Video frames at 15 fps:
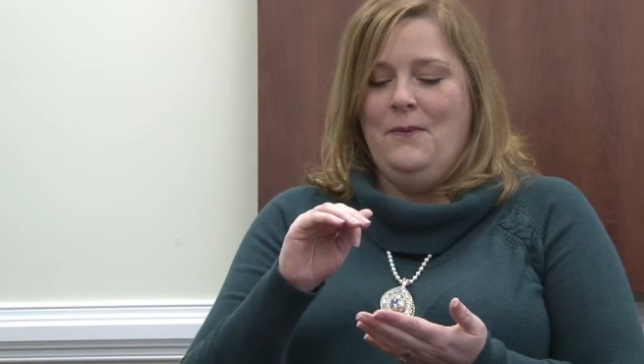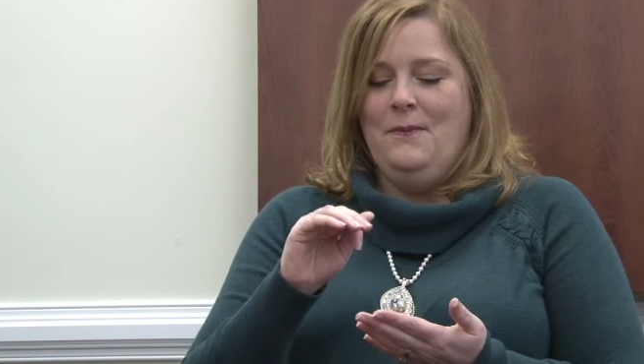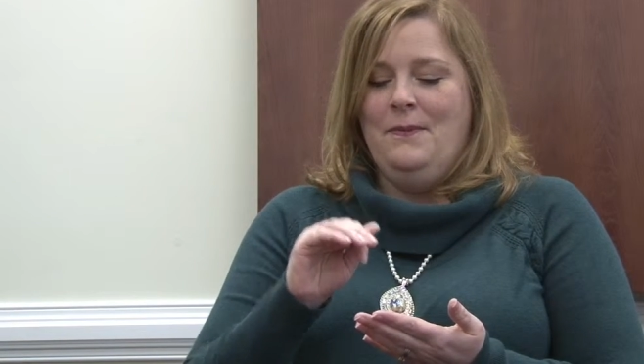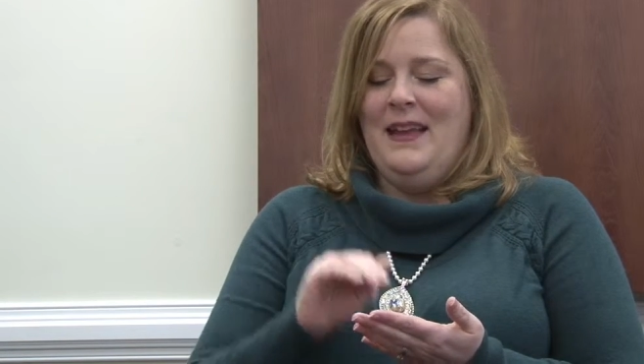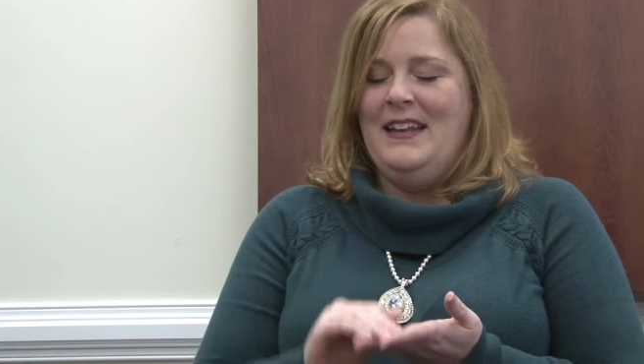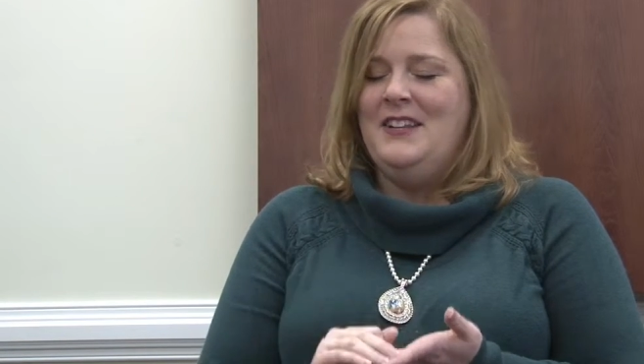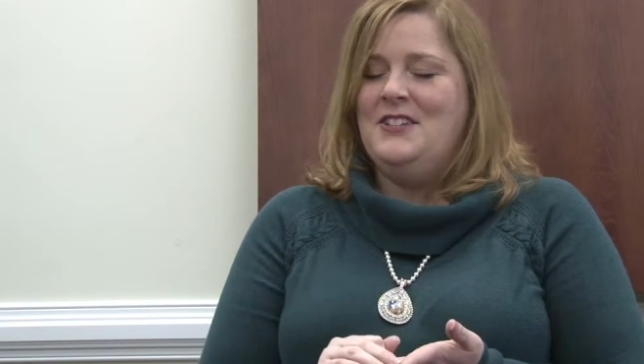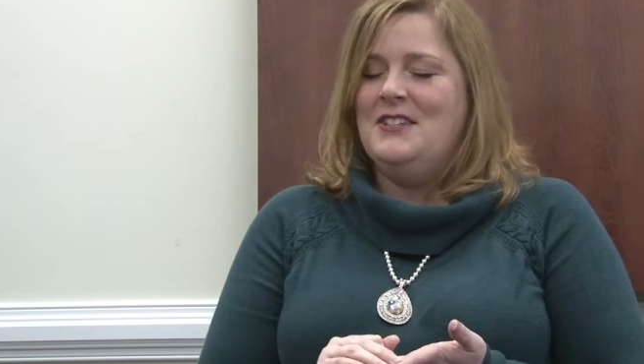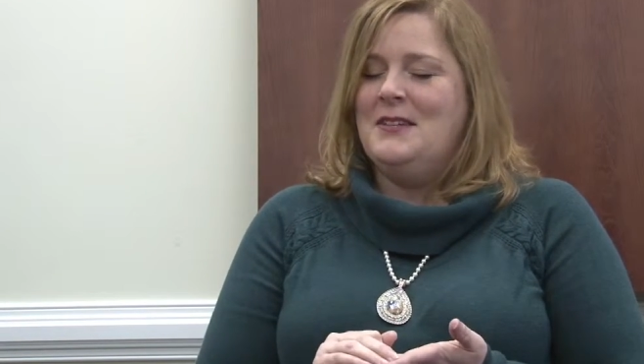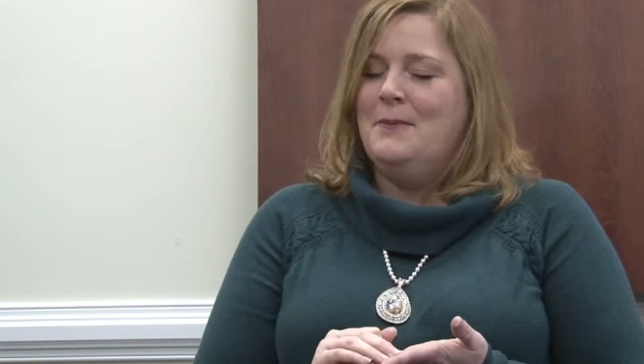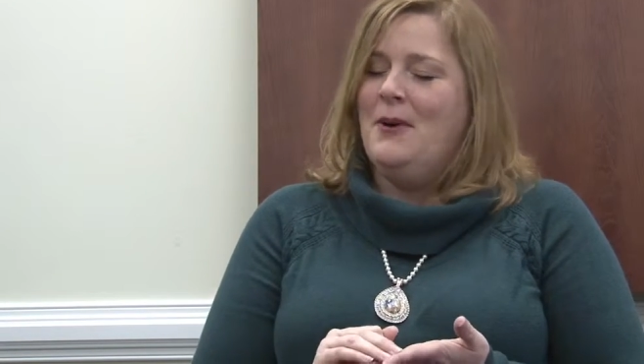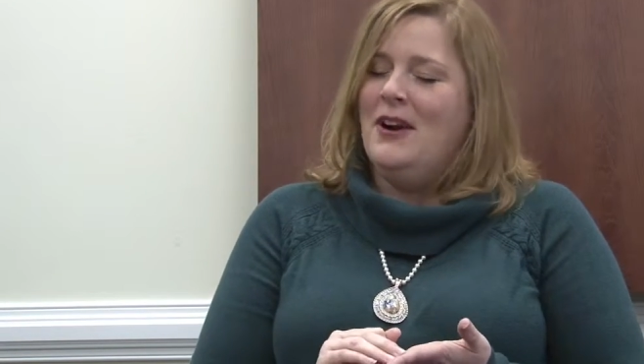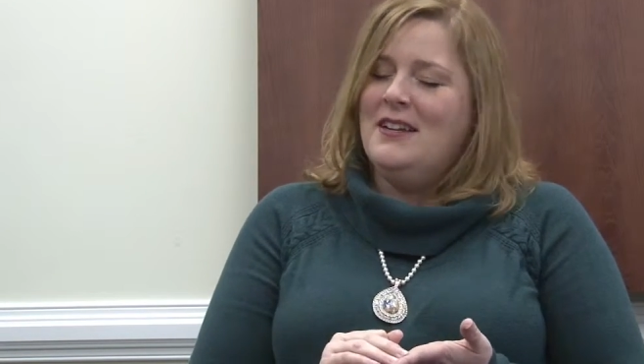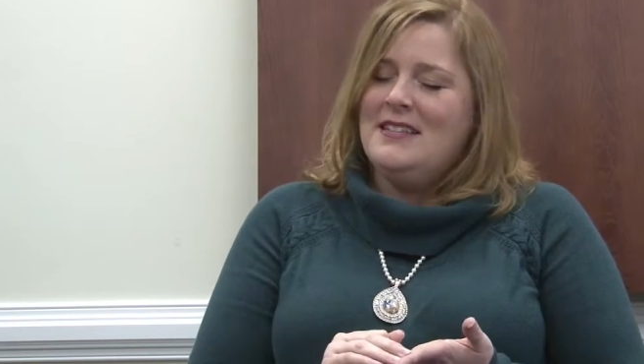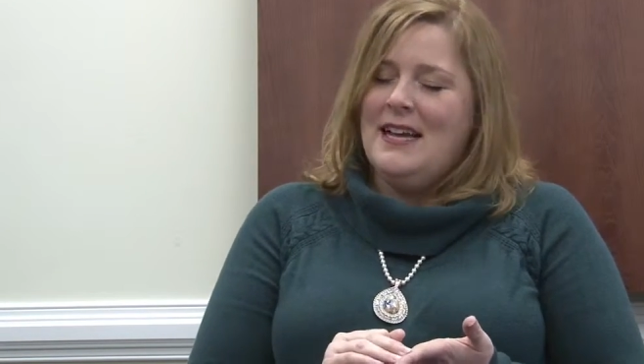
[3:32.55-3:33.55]
manages a
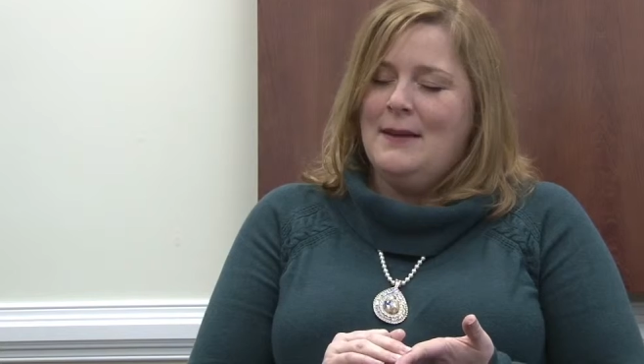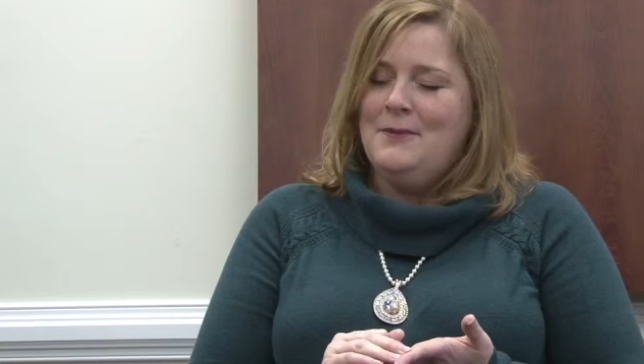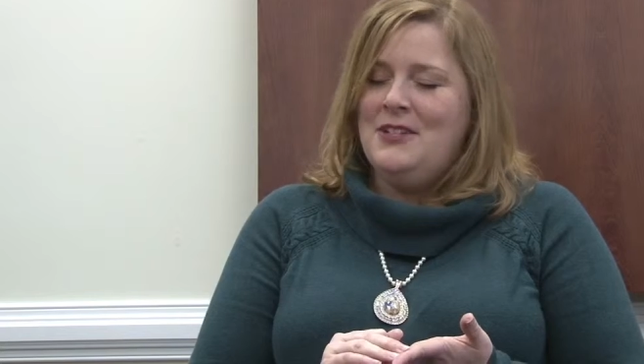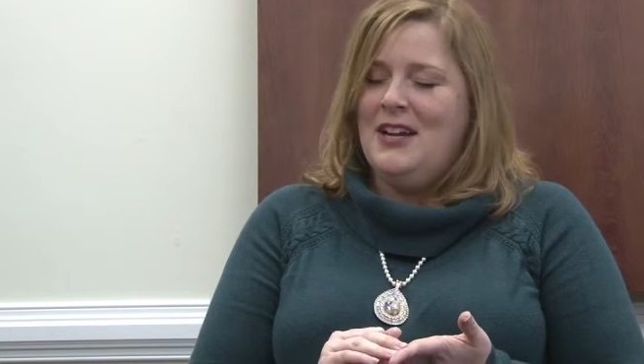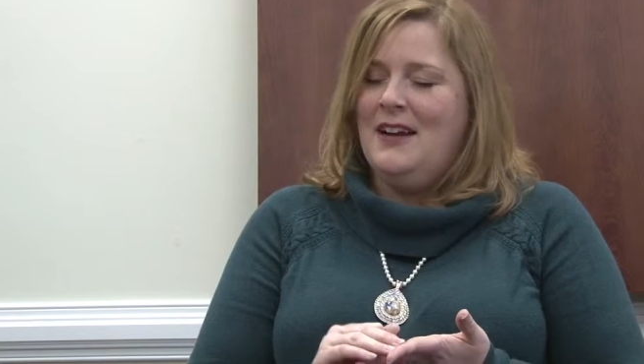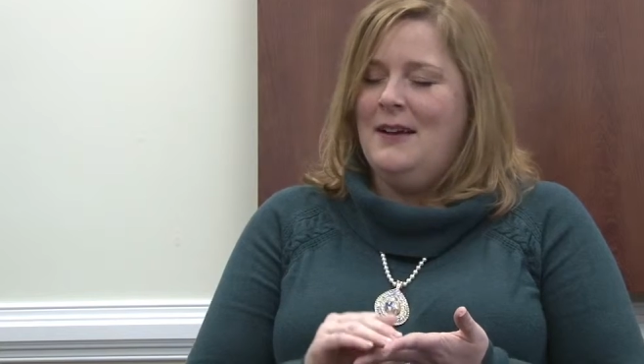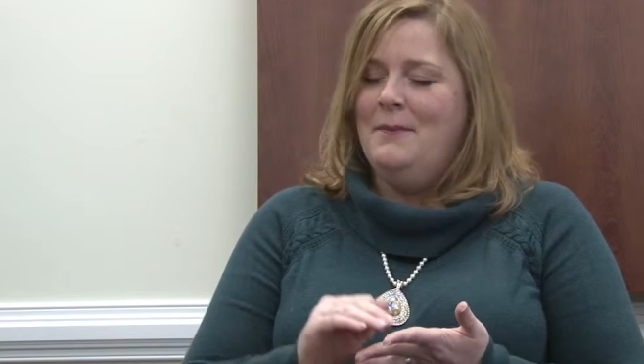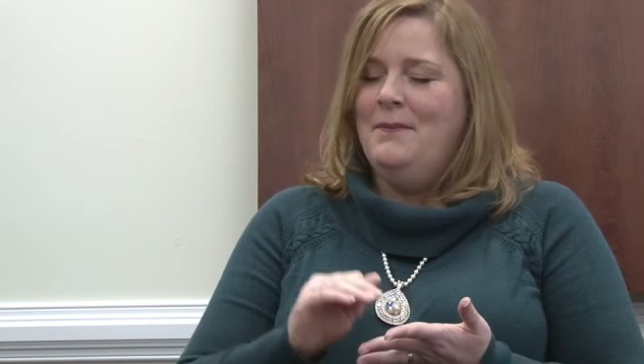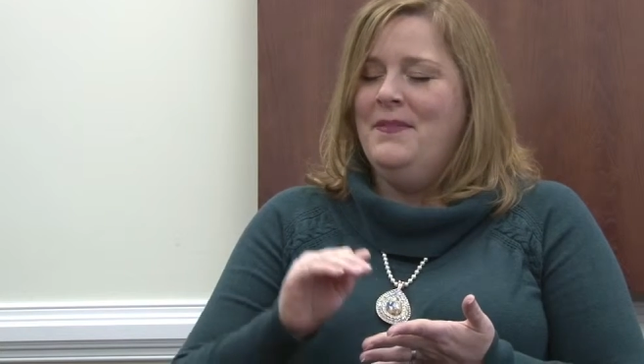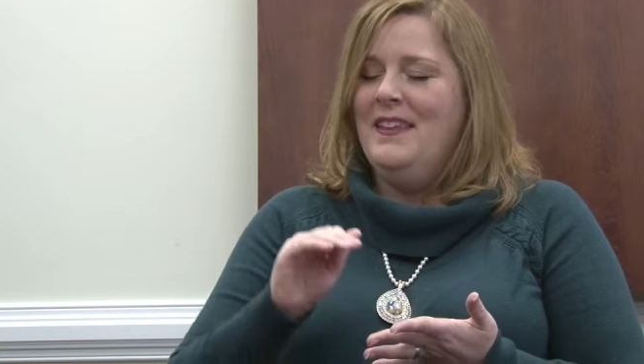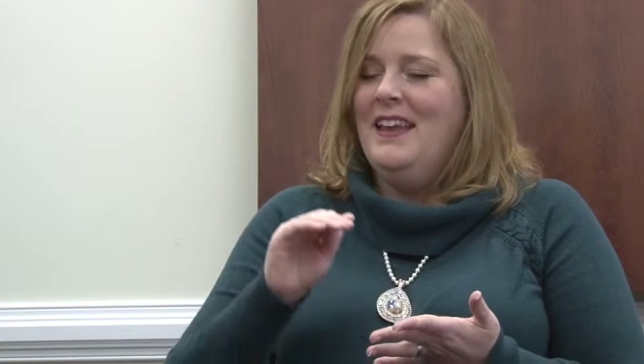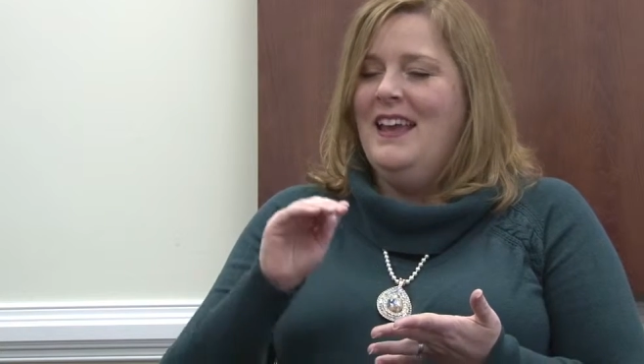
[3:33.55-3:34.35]
part-time job,